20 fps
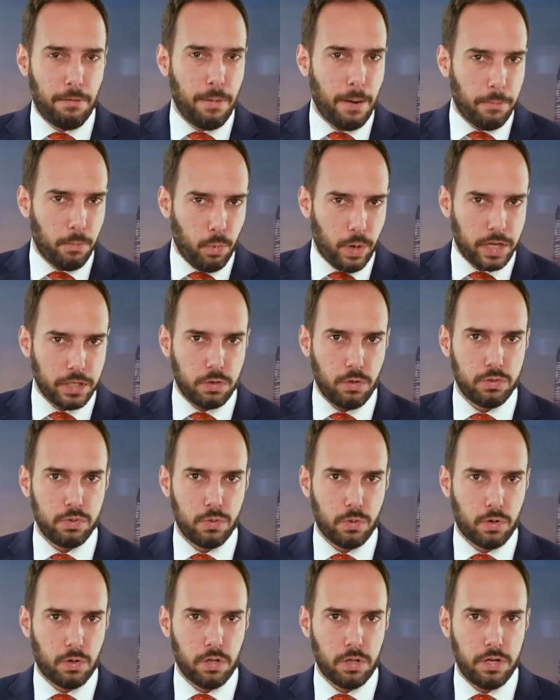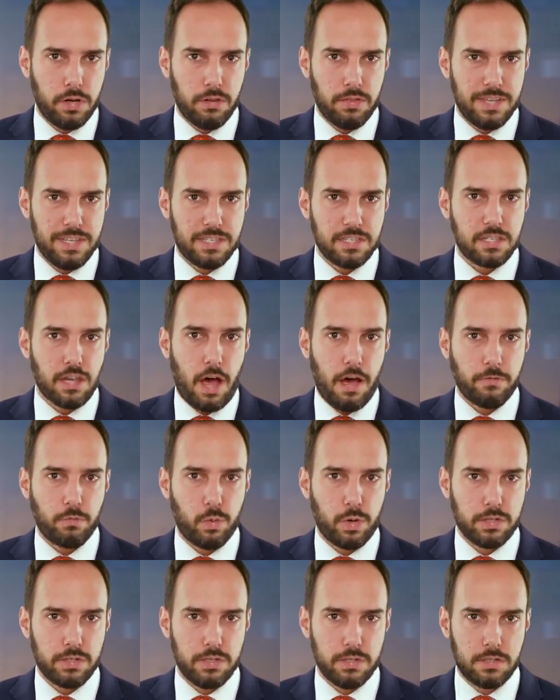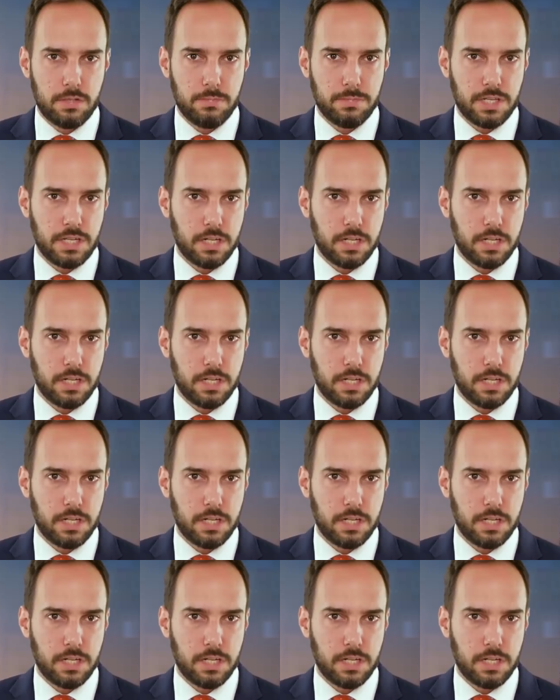remember when I told you earlier these software systems